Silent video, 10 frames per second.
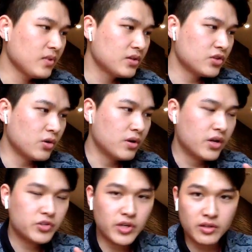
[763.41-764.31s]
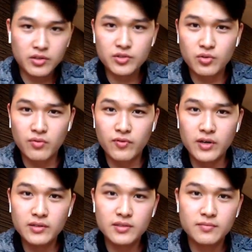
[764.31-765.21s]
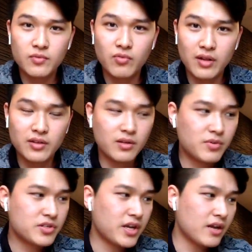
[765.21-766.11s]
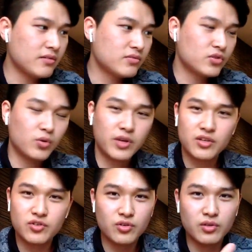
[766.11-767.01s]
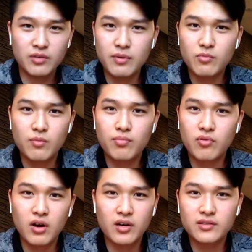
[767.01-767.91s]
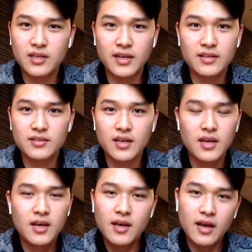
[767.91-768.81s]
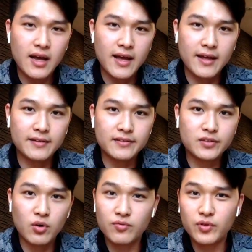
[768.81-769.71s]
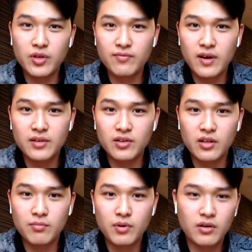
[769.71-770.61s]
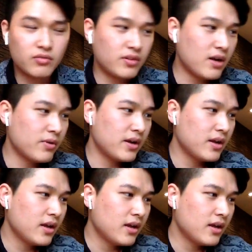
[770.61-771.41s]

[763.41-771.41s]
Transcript: So check their storefront, run the numbers again, so it gets you a little bit more product, I guess, and hopefully you can find another product through that way.